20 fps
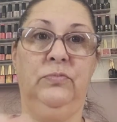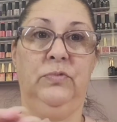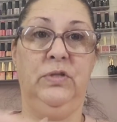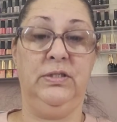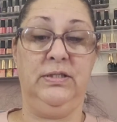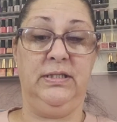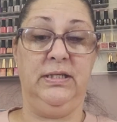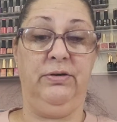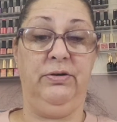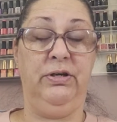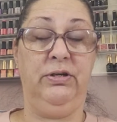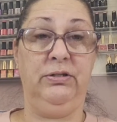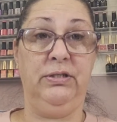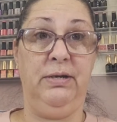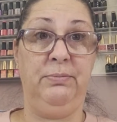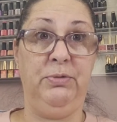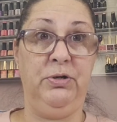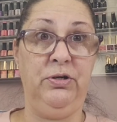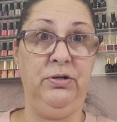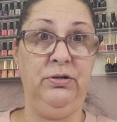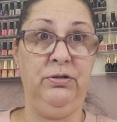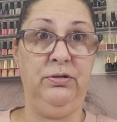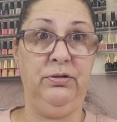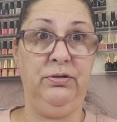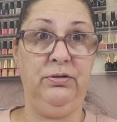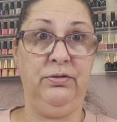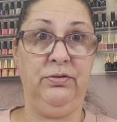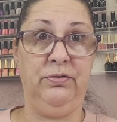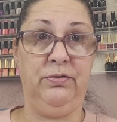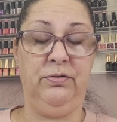serial number
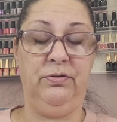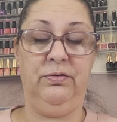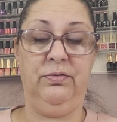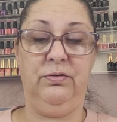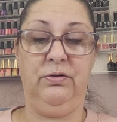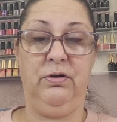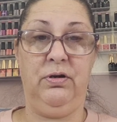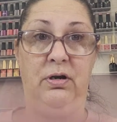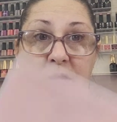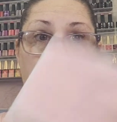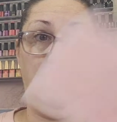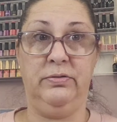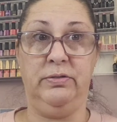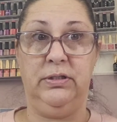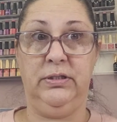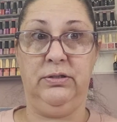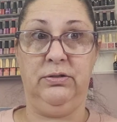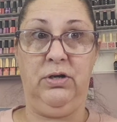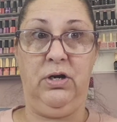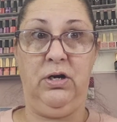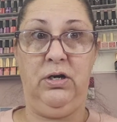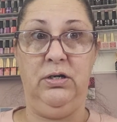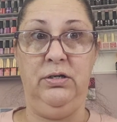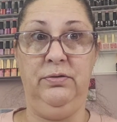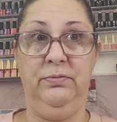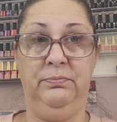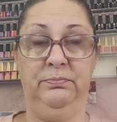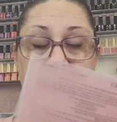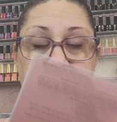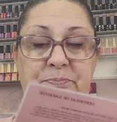on the little card,
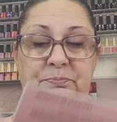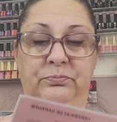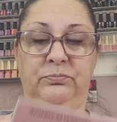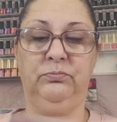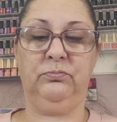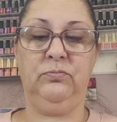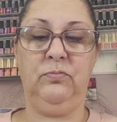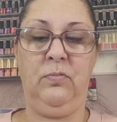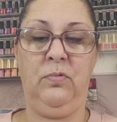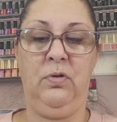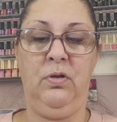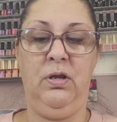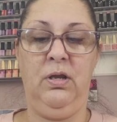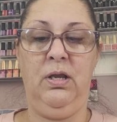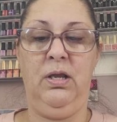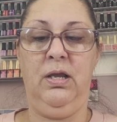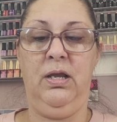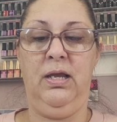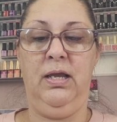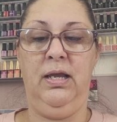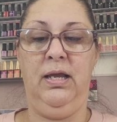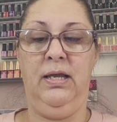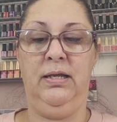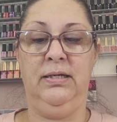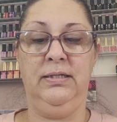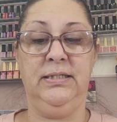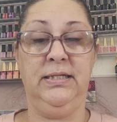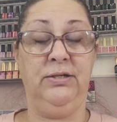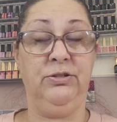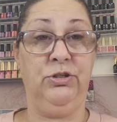and
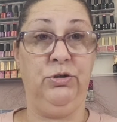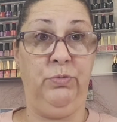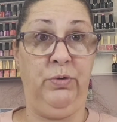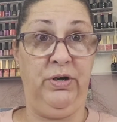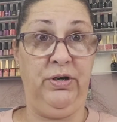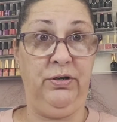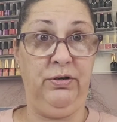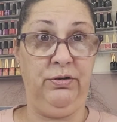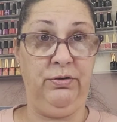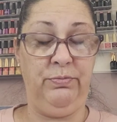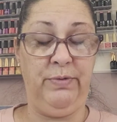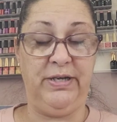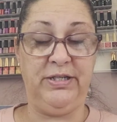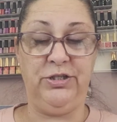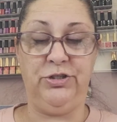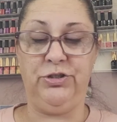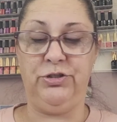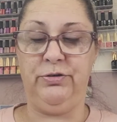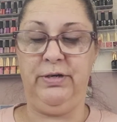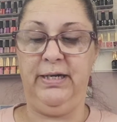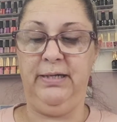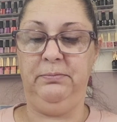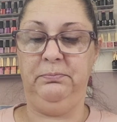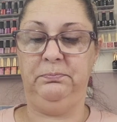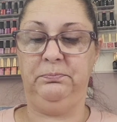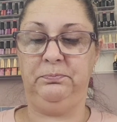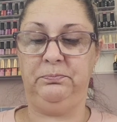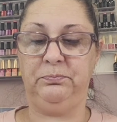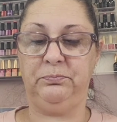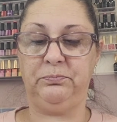it tells you where to go to register it.
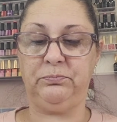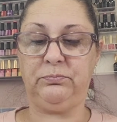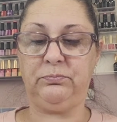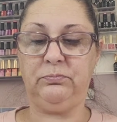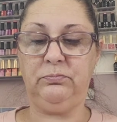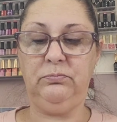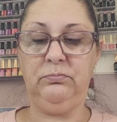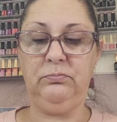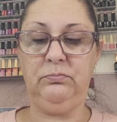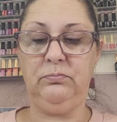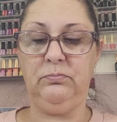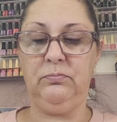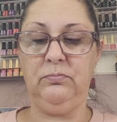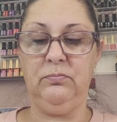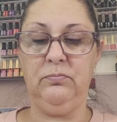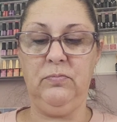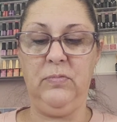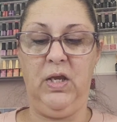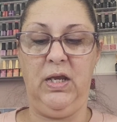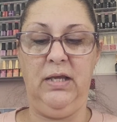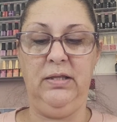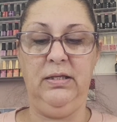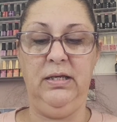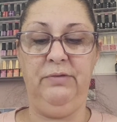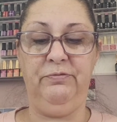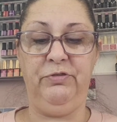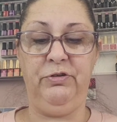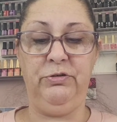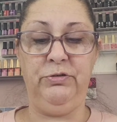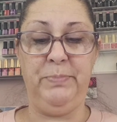And the
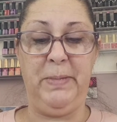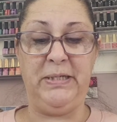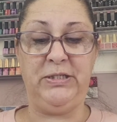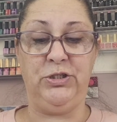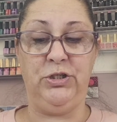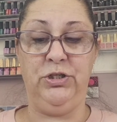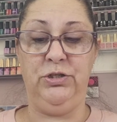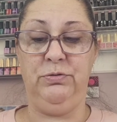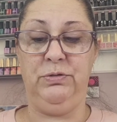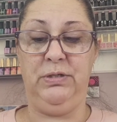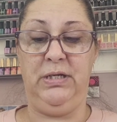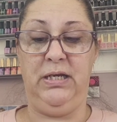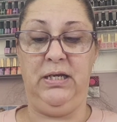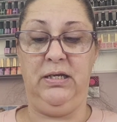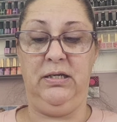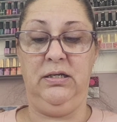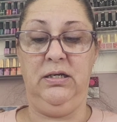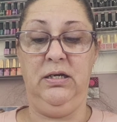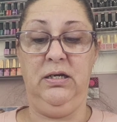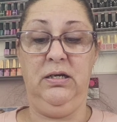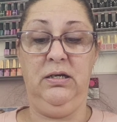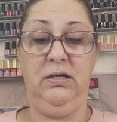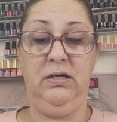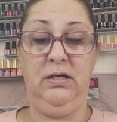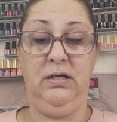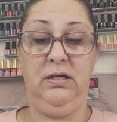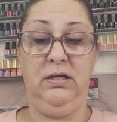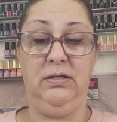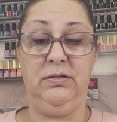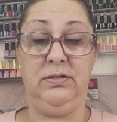information you need
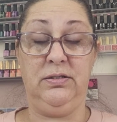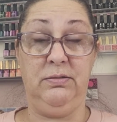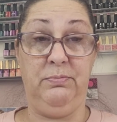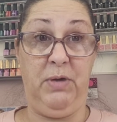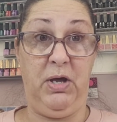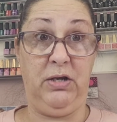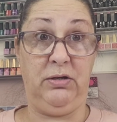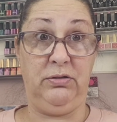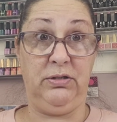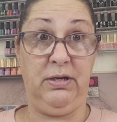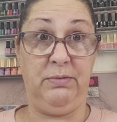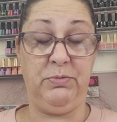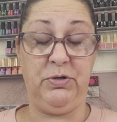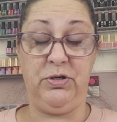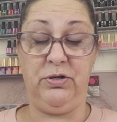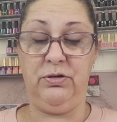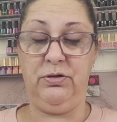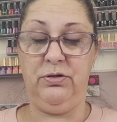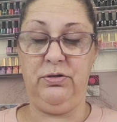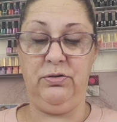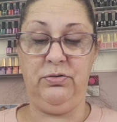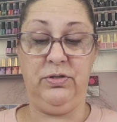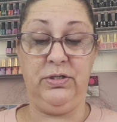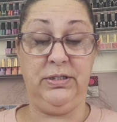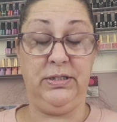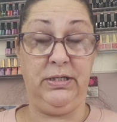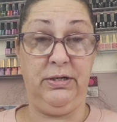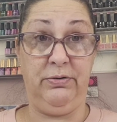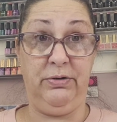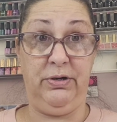is the model number, the
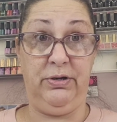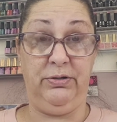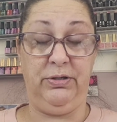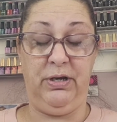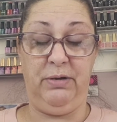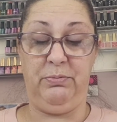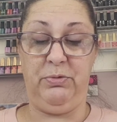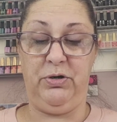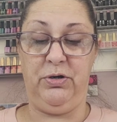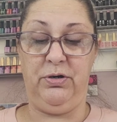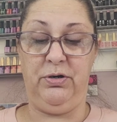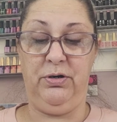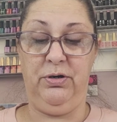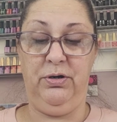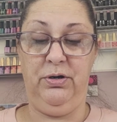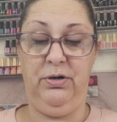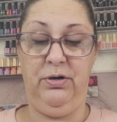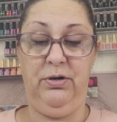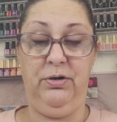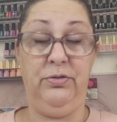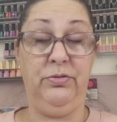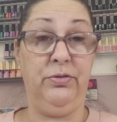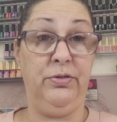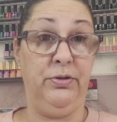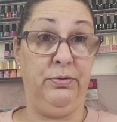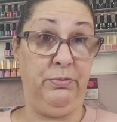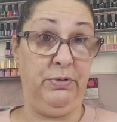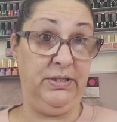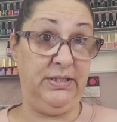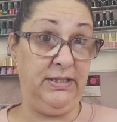serial number,
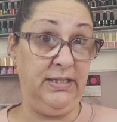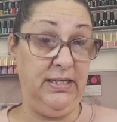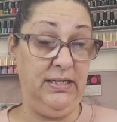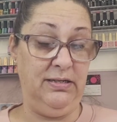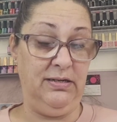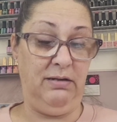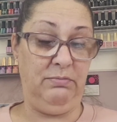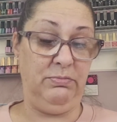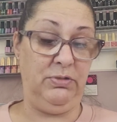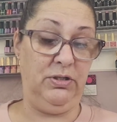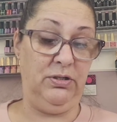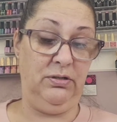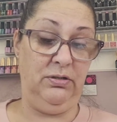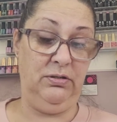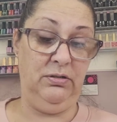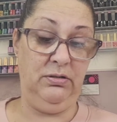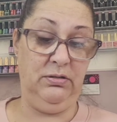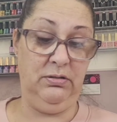the receipt number,